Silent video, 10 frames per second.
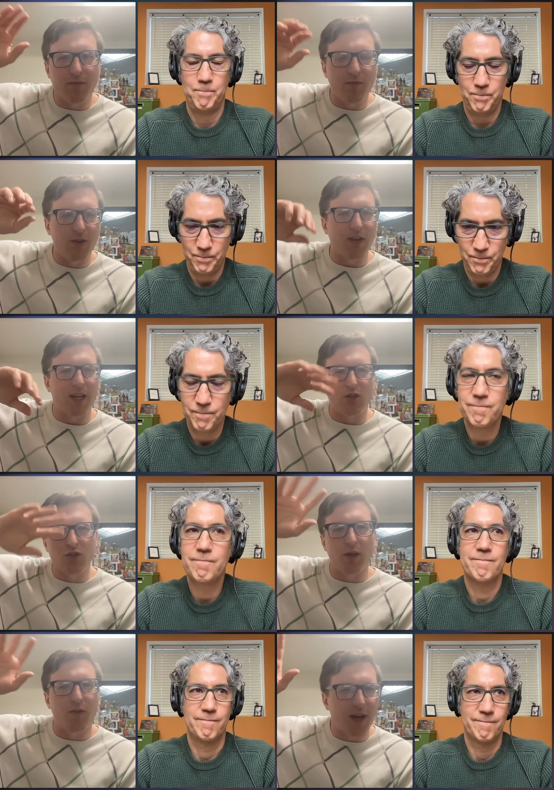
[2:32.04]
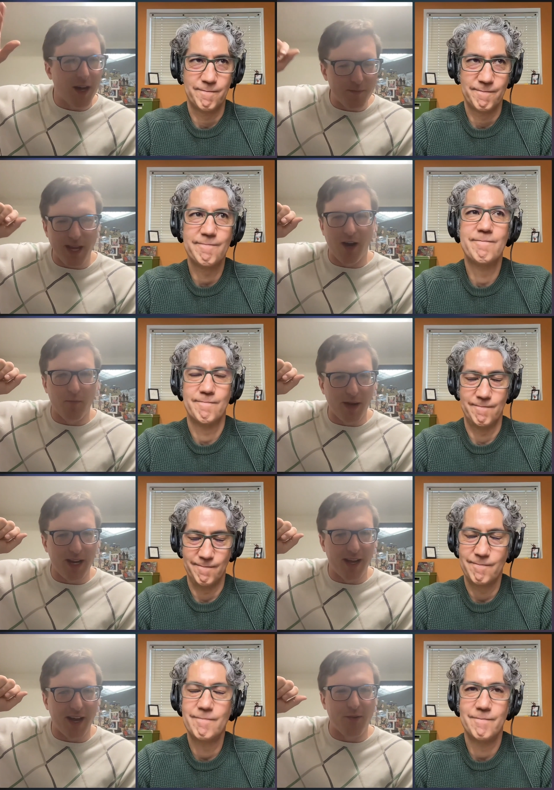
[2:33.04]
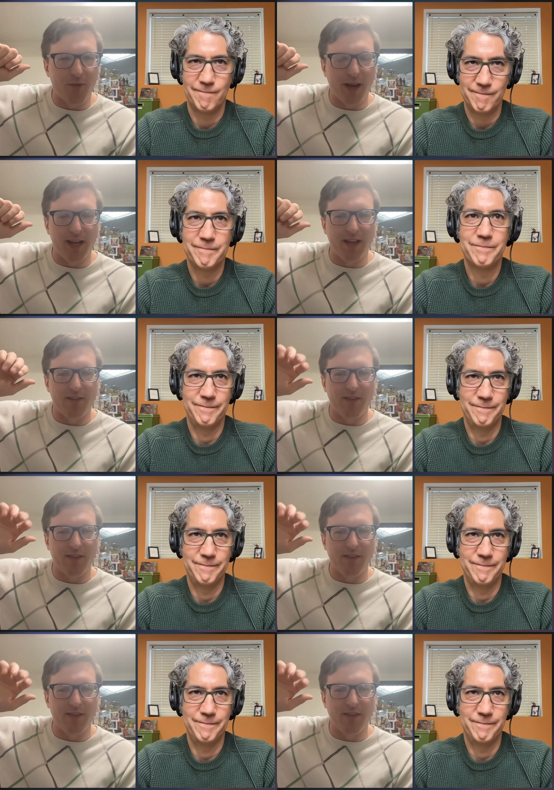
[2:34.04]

Speaker 1: feels like it should have come down by now, right? And it's